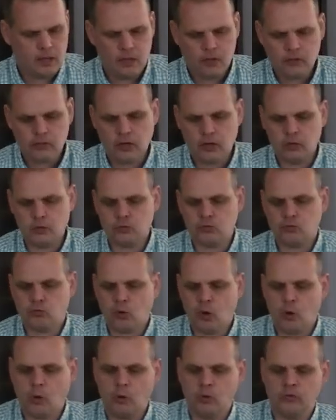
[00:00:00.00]
Those
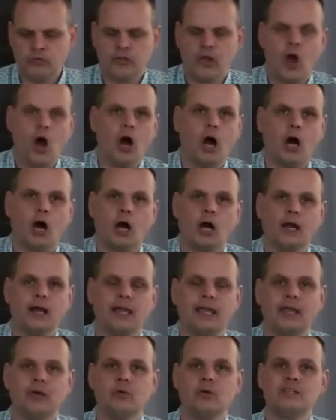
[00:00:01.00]
roles are,
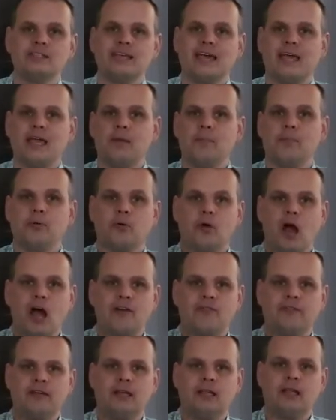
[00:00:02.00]
he was a
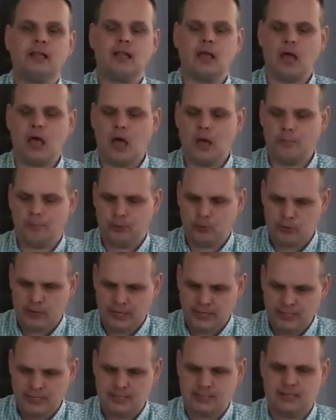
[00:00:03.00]
prophet, a
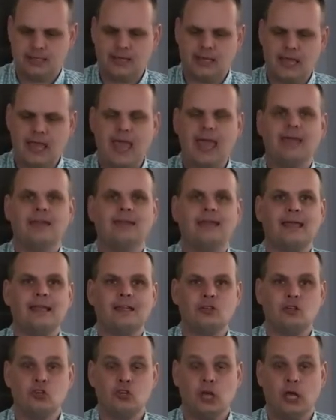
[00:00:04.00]
priest, and a
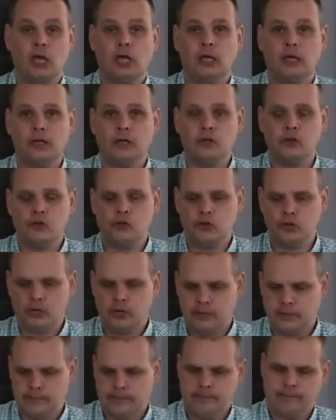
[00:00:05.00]
judge.
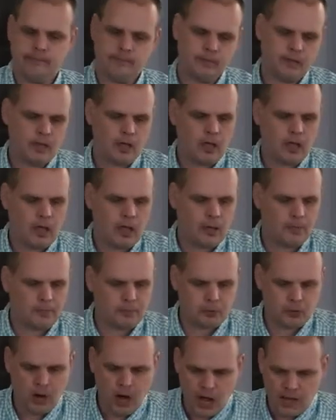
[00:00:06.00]
A
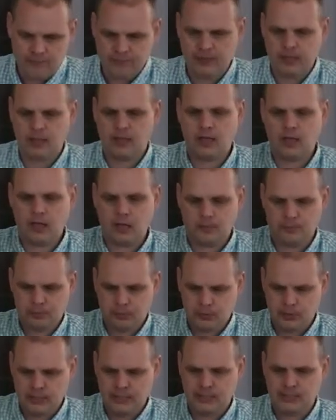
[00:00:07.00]
prophet, a
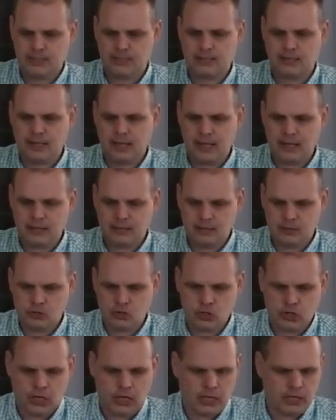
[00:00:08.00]
priest, and a
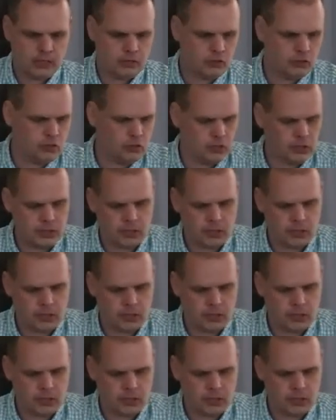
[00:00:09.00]
judge.